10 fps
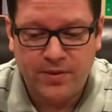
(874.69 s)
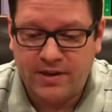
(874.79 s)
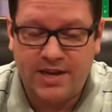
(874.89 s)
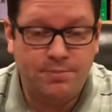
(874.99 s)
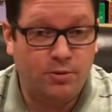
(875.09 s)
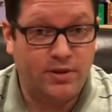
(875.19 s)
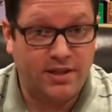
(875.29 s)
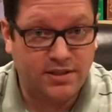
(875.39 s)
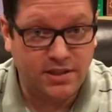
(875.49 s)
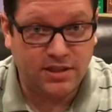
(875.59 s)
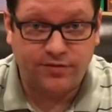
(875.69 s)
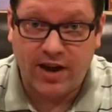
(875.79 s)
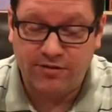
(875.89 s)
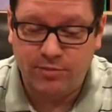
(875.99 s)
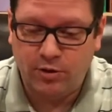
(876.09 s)
keeping with that
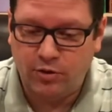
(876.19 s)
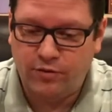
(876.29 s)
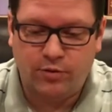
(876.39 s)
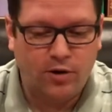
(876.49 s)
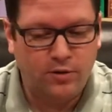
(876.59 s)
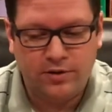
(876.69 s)
6.5 middle of the road.